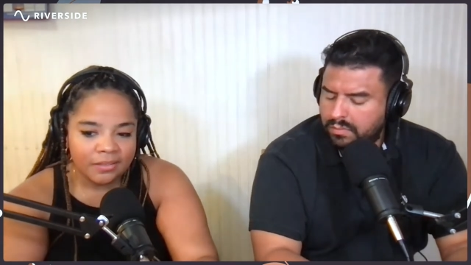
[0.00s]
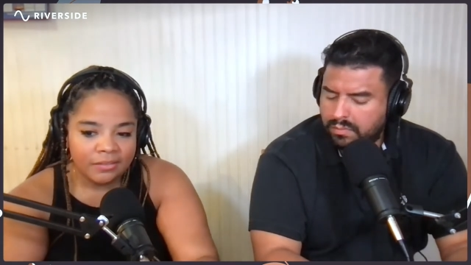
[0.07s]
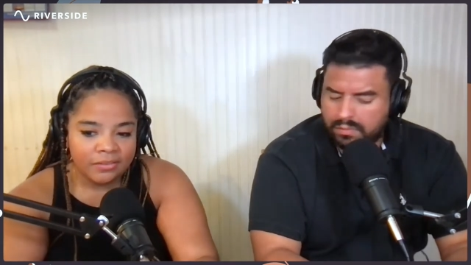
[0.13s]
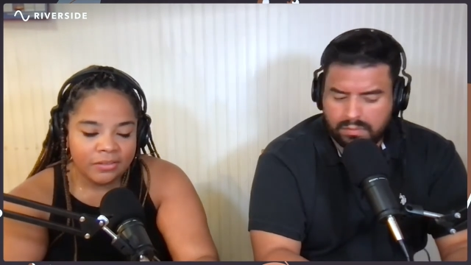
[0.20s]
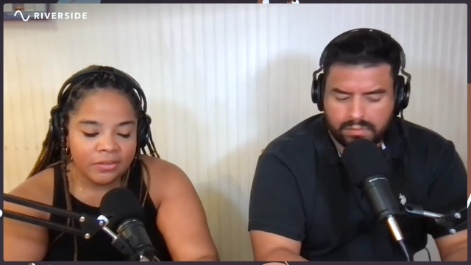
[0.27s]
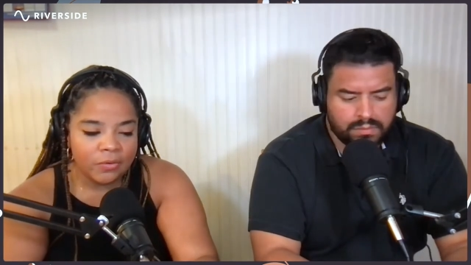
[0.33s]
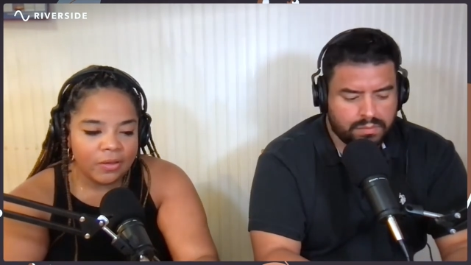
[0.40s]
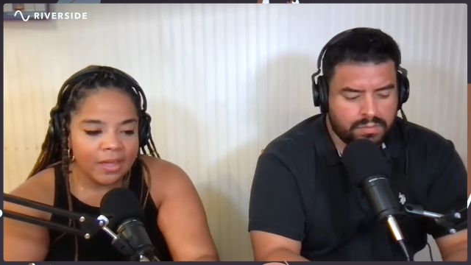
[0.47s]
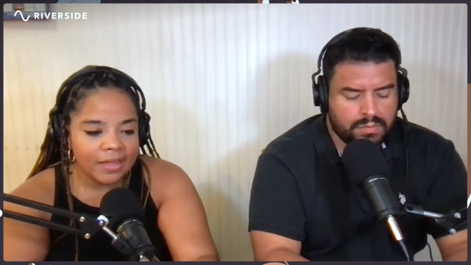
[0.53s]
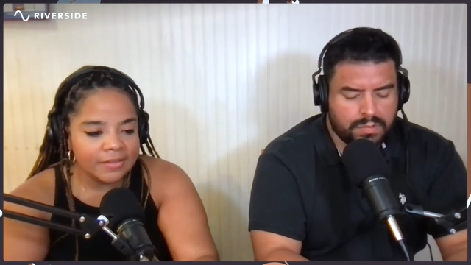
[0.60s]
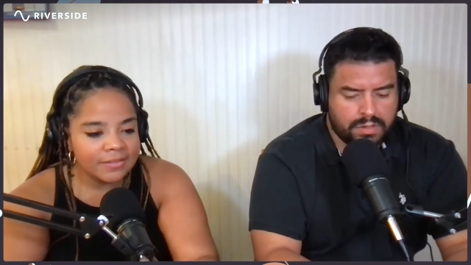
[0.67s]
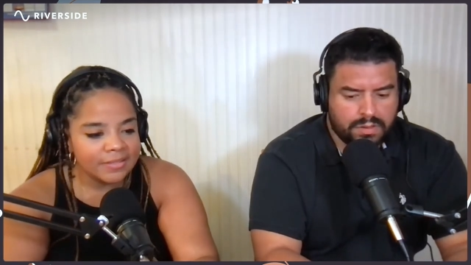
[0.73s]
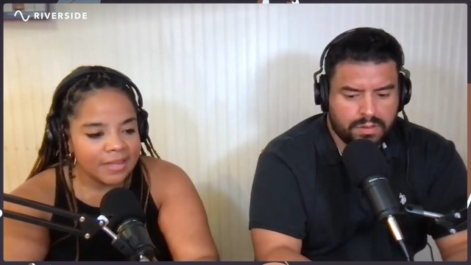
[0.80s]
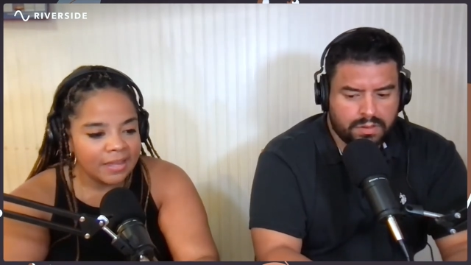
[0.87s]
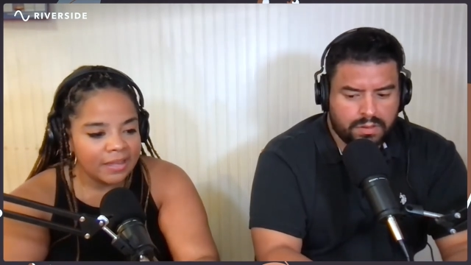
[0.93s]
Speaker 1: you know, as
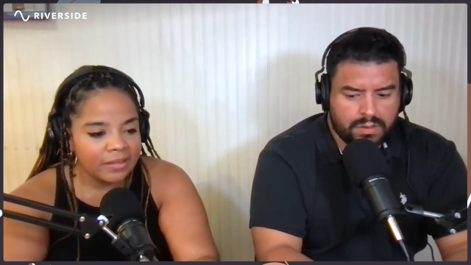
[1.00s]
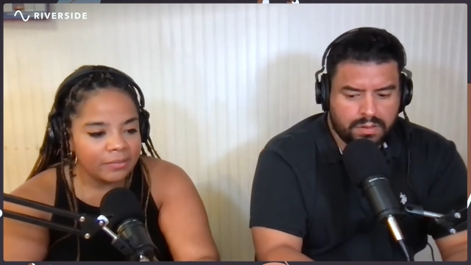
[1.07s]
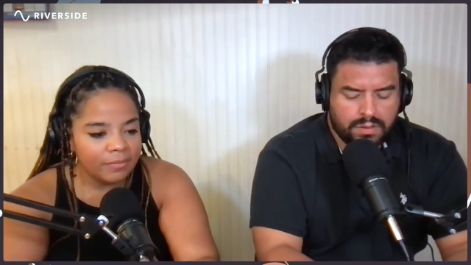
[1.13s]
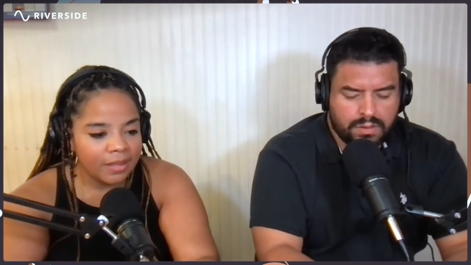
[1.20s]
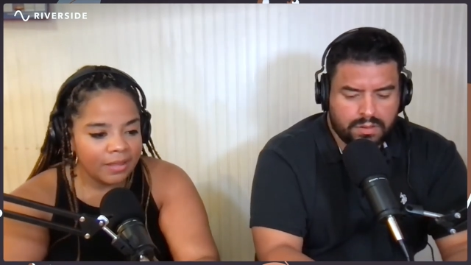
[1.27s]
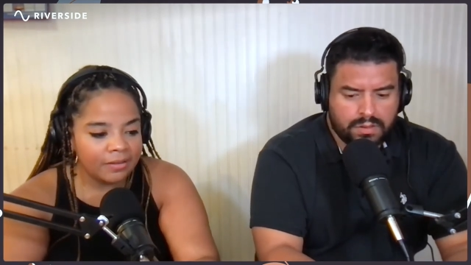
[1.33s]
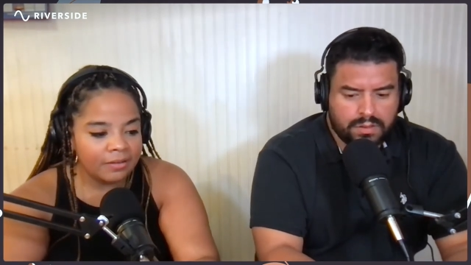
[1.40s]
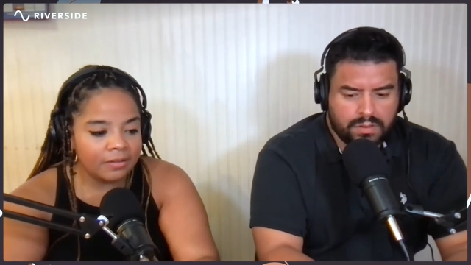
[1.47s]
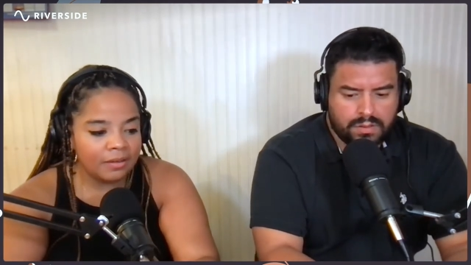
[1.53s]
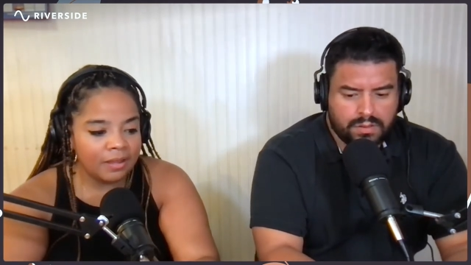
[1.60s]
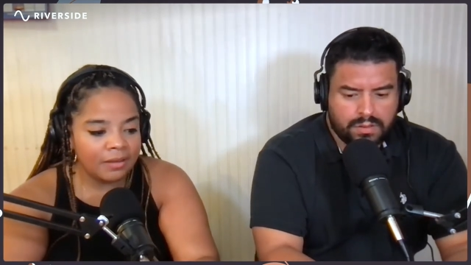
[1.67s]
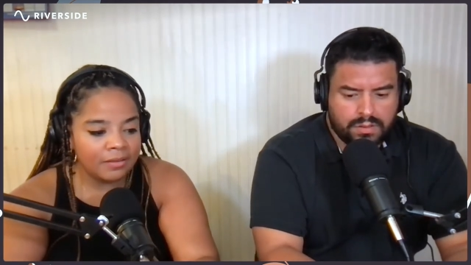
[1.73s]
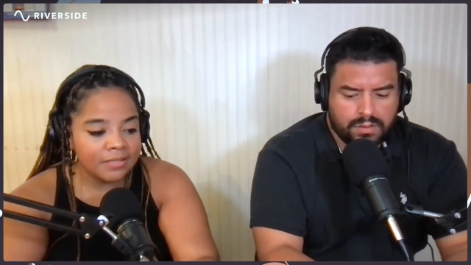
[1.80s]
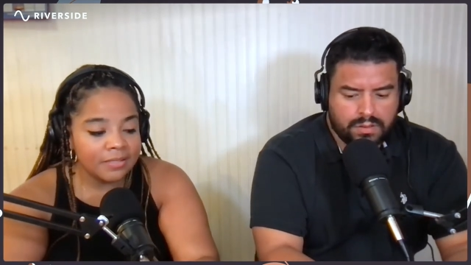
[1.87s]
time and and